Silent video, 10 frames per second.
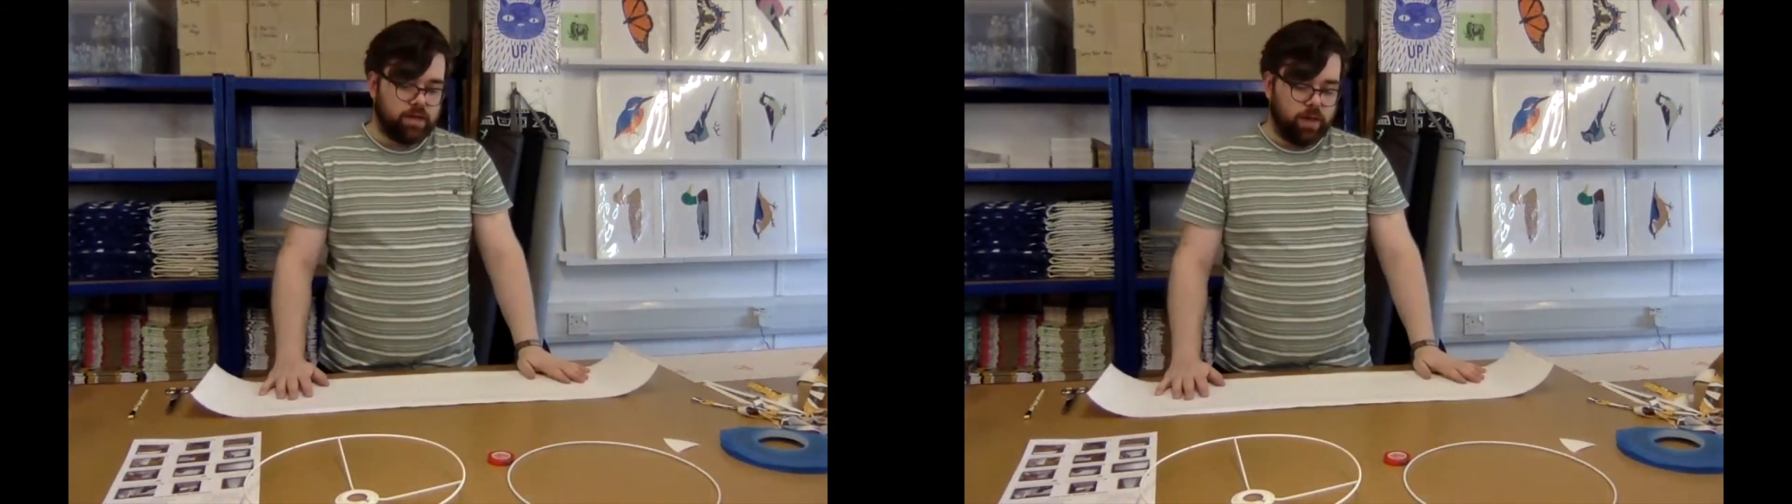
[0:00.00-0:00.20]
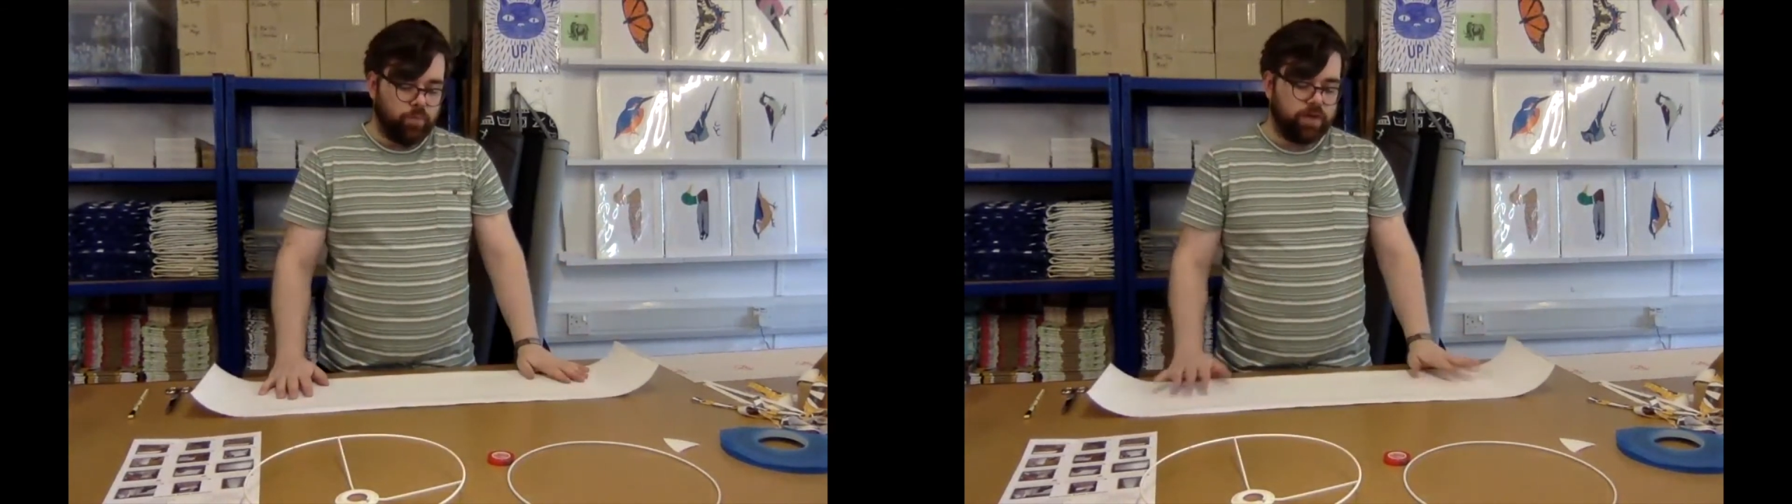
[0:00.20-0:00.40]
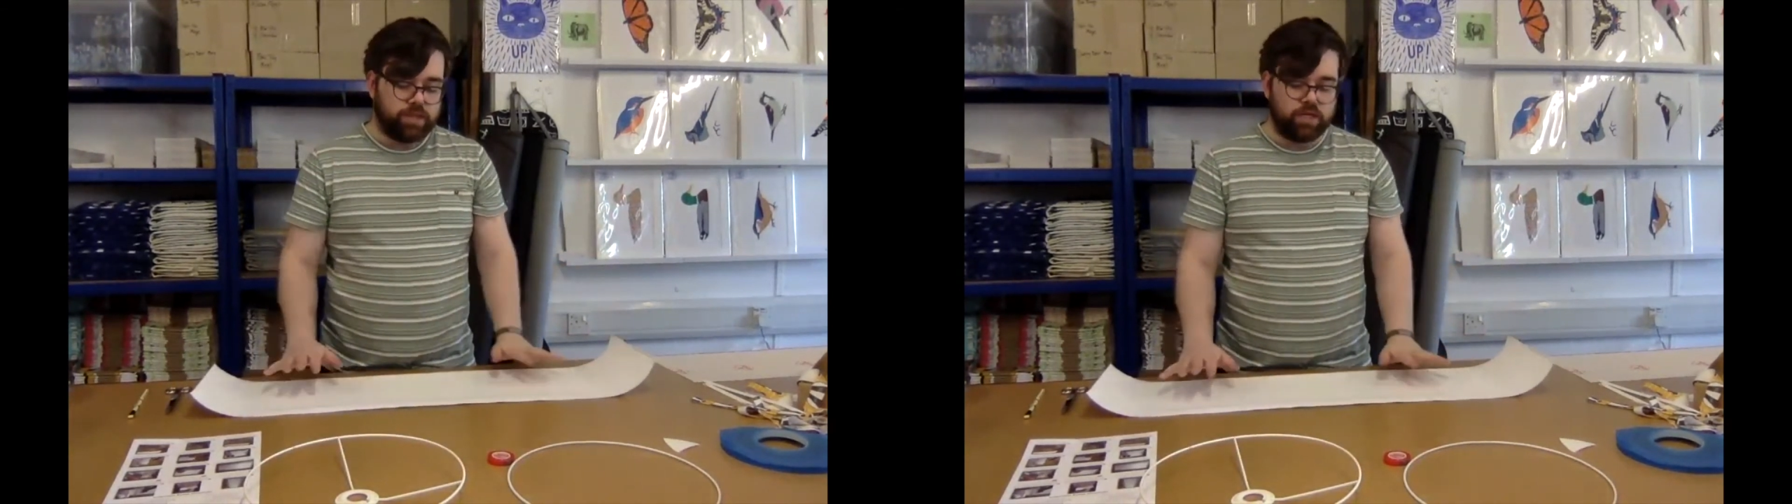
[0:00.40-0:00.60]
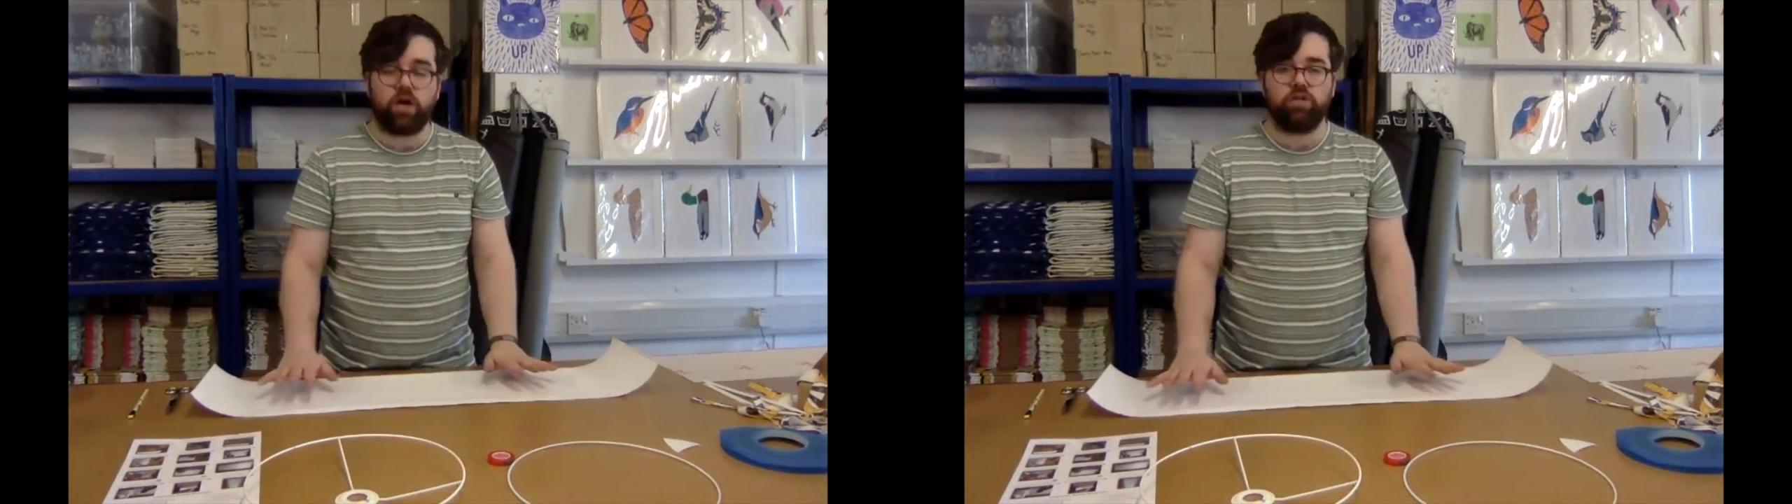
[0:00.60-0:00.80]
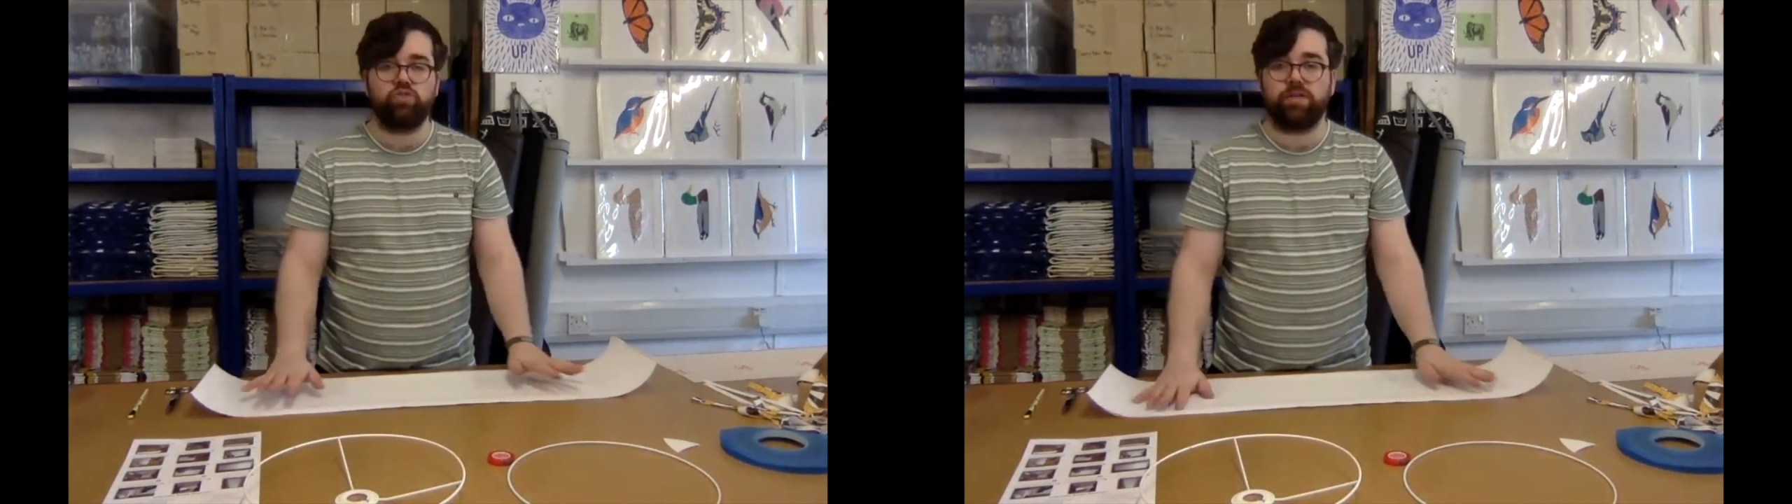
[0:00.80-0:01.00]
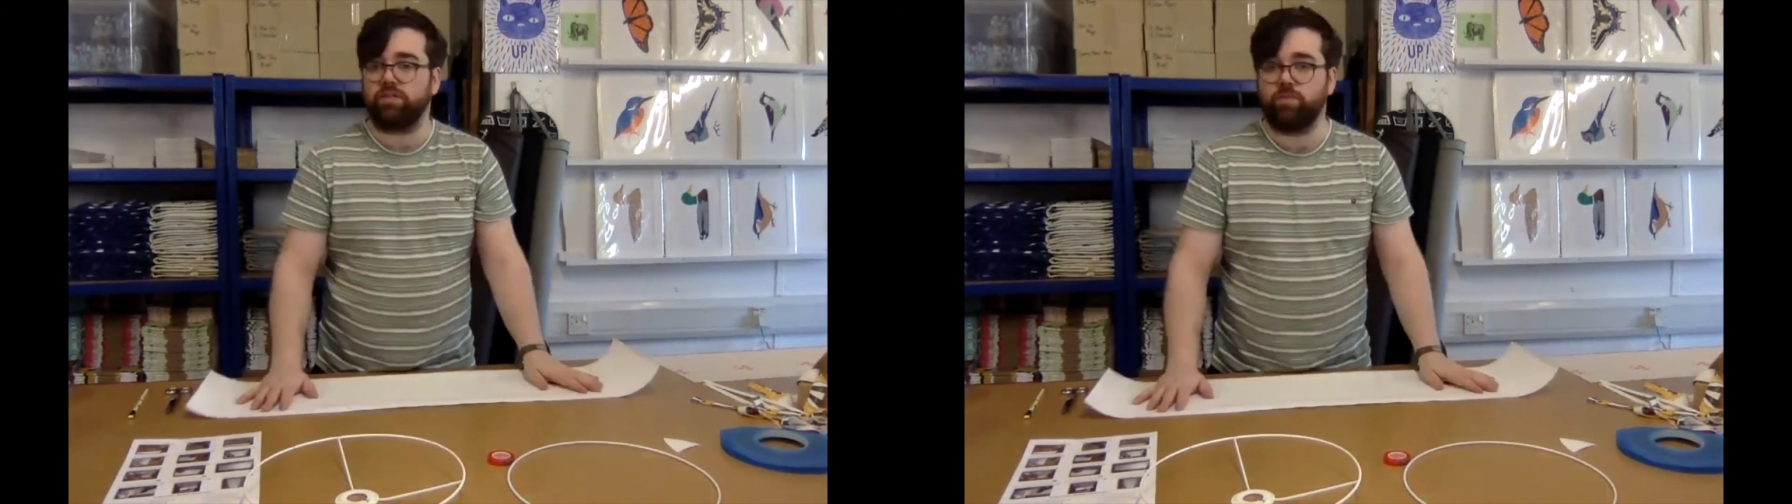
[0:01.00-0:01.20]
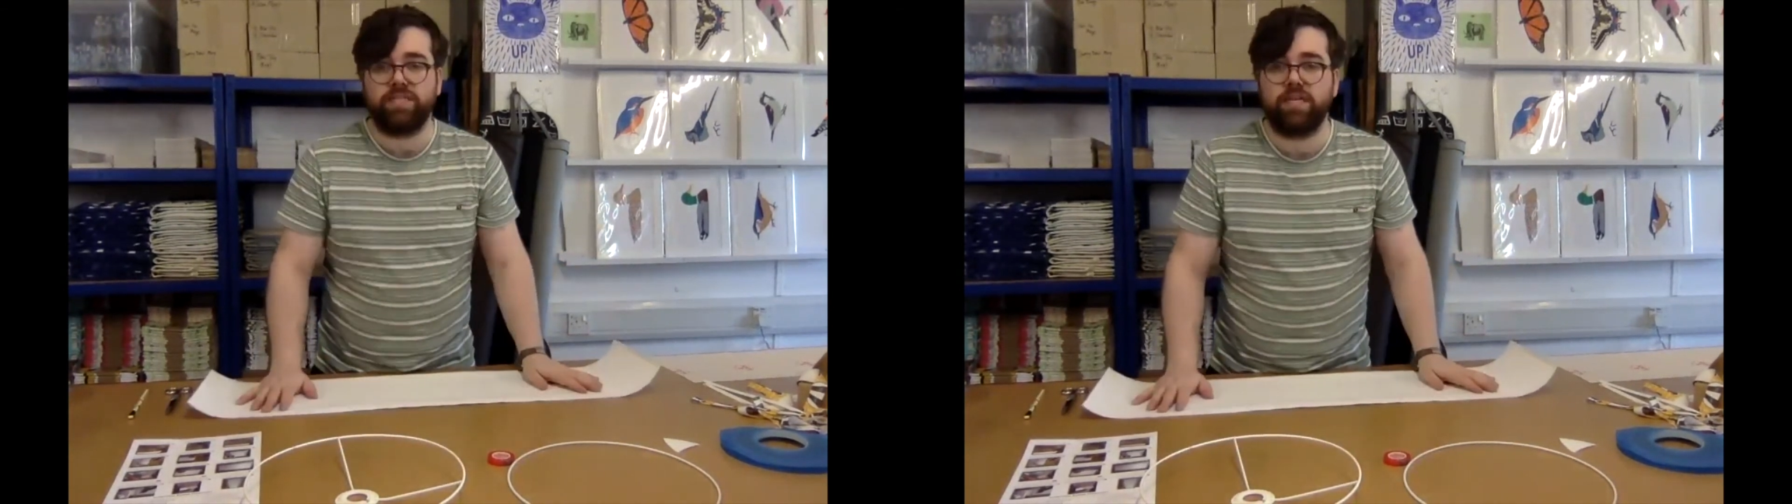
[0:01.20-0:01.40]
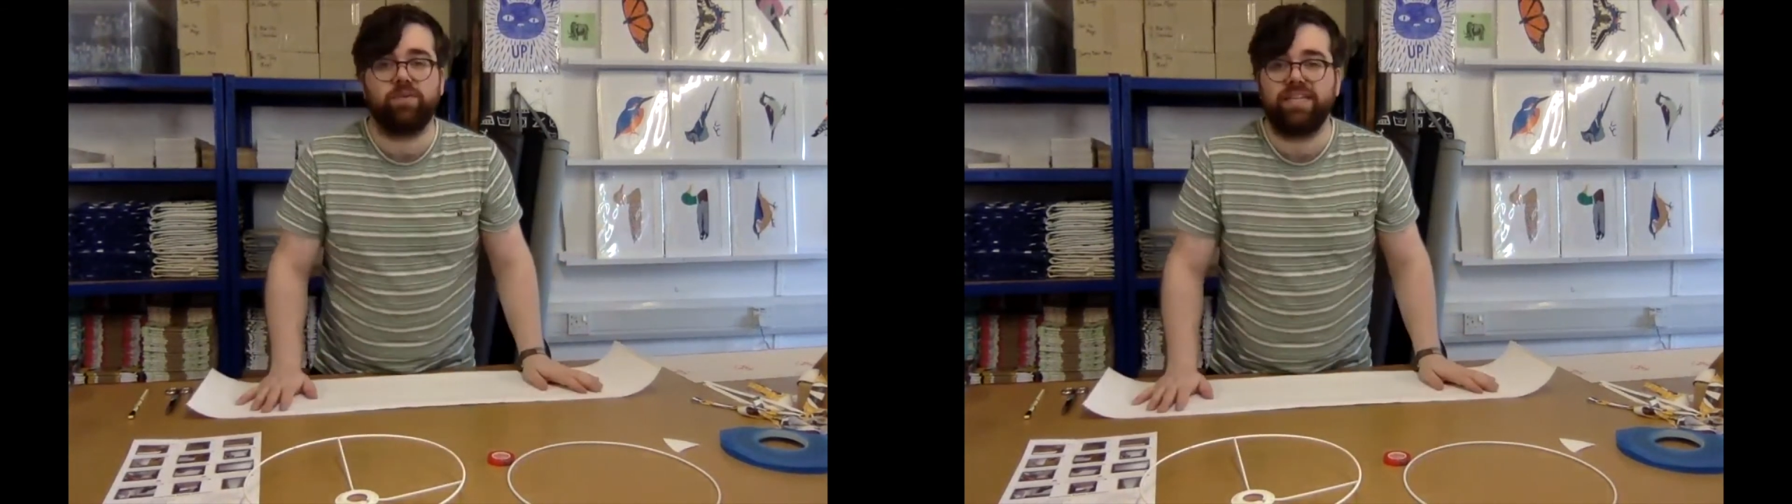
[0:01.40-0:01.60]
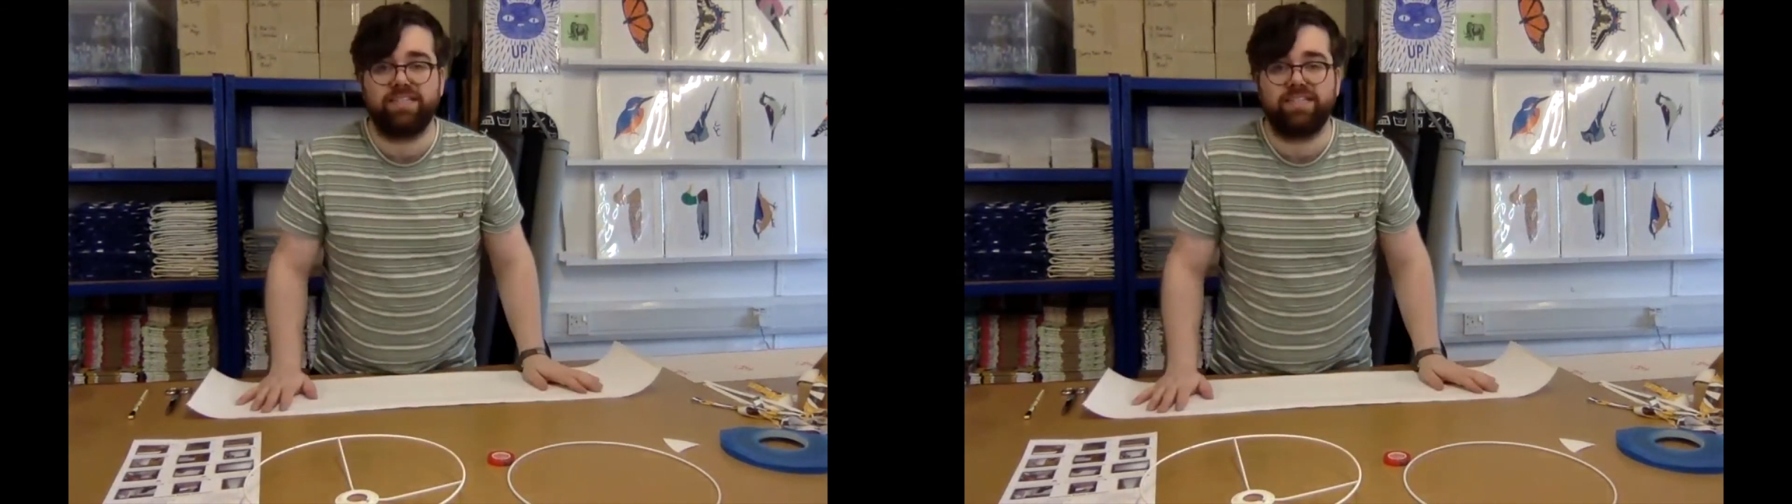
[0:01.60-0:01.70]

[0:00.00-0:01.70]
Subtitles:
with the cotton drill, we don't need